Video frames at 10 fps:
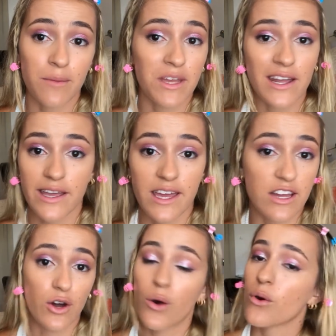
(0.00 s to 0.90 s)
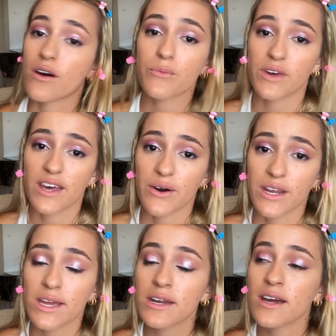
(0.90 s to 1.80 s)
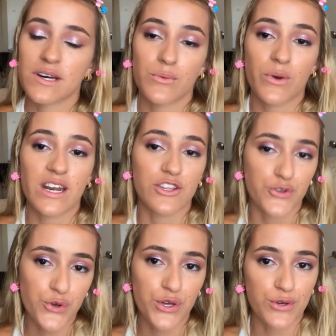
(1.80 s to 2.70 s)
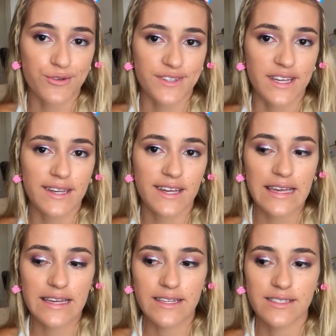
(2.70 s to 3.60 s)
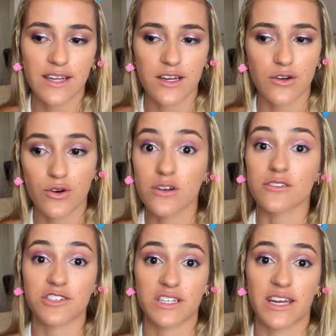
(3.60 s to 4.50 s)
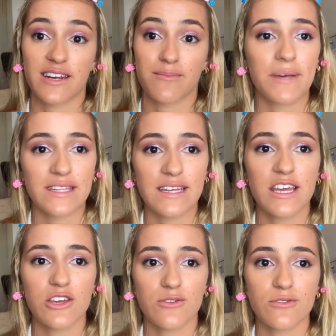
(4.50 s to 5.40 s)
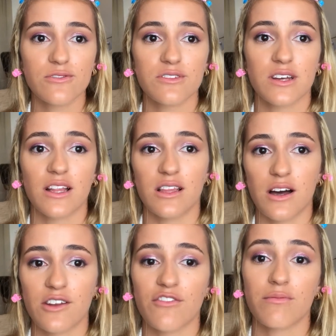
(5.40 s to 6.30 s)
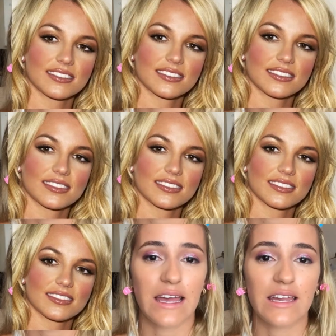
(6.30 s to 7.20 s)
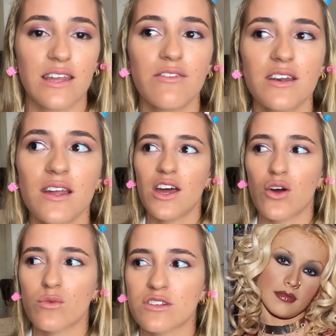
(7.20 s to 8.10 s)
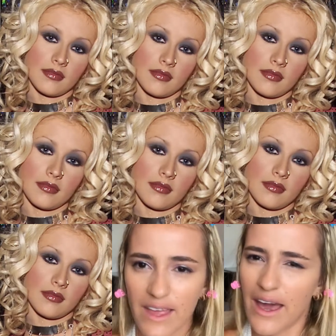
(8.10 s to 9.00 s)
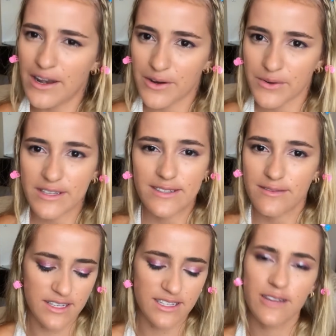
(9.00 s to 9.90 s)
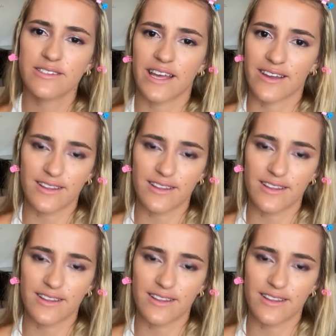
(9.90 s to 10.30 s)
mean I can go on without it, but when I do use it is a coral shade. But they used a lot of pinks and even an almost brick red. I know it sounds like a